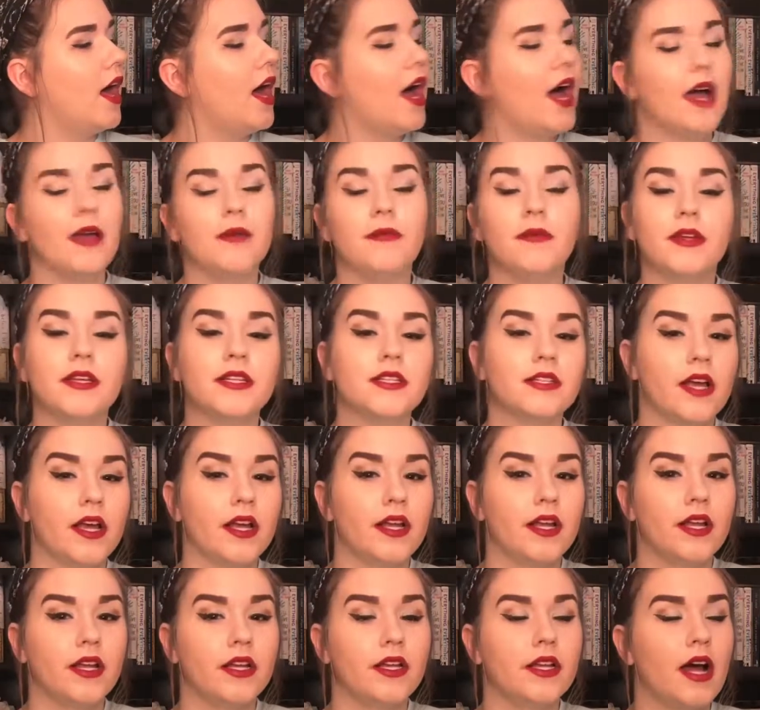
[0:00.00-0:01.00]
I'm
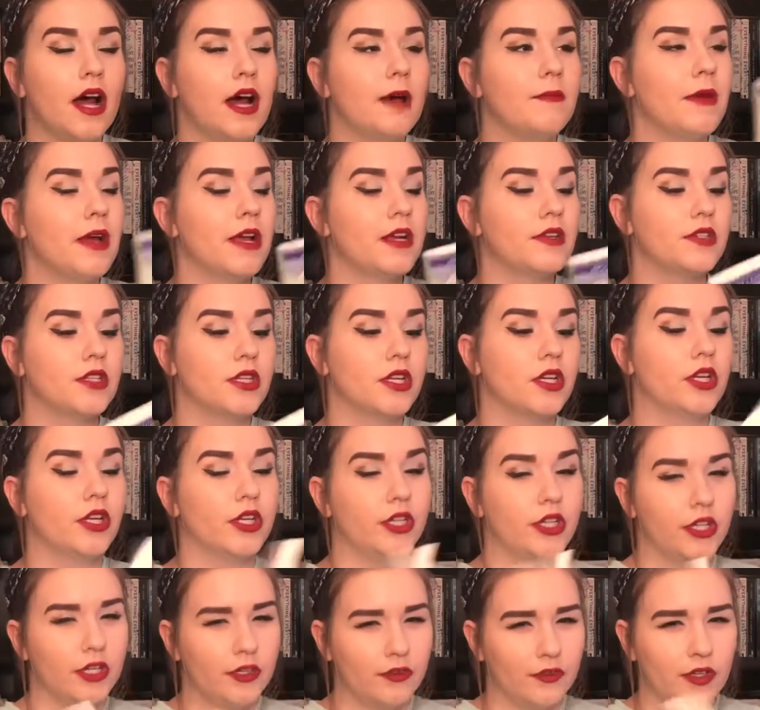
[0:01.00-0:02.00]
excited. I'm actually
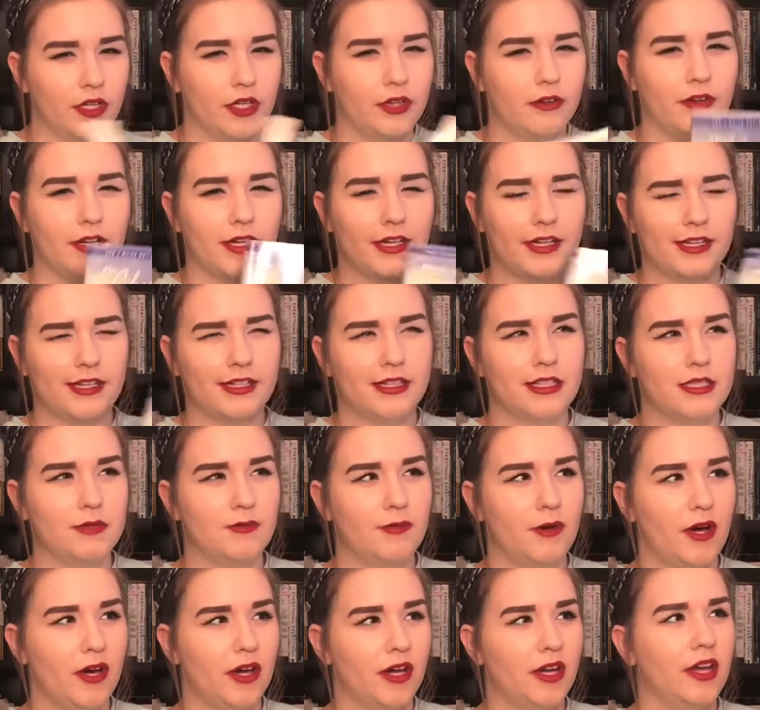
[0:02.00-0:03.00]
currently reading this
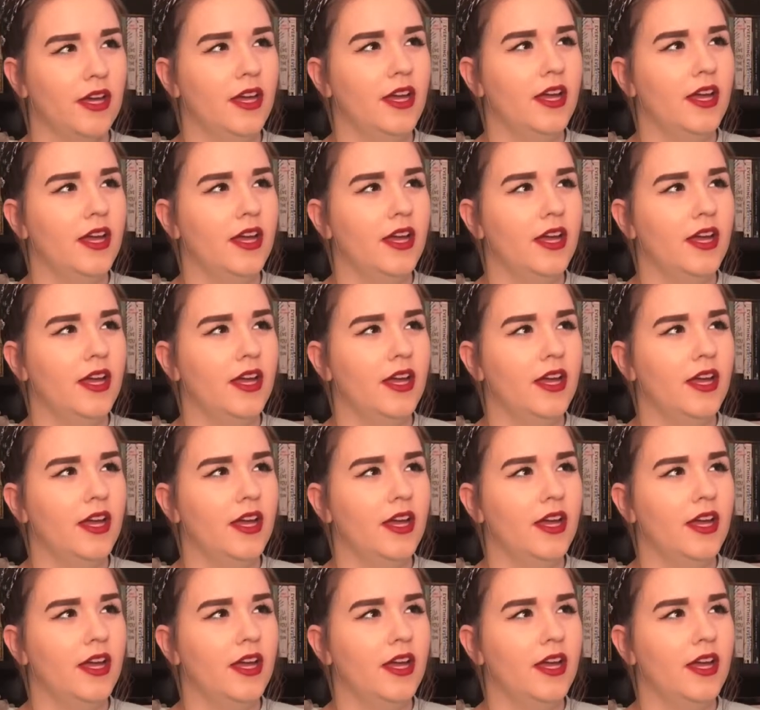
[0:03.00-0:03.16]
book.